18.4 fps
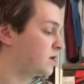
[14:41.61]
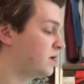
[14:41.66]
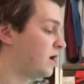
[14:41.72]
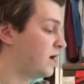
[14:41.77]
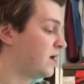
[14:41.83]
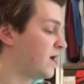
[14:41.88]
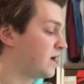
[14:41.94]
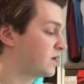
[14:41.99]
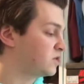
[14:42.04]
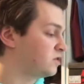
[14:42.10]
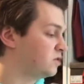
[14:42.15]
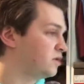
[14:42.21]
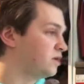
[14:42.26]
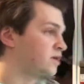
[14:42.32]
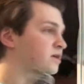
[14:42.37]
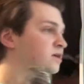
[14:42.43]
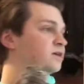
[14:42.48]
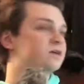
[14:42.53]
I'm
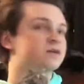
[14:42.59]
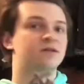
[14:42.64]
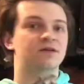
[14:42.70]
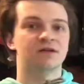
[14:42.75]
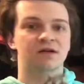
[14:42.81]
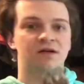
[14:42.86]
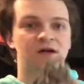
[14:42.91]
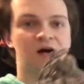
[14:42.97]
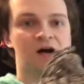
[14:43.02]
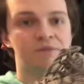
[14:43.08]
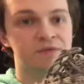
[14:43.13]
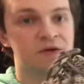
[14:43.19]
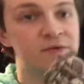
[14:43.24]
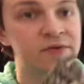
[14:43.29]
done with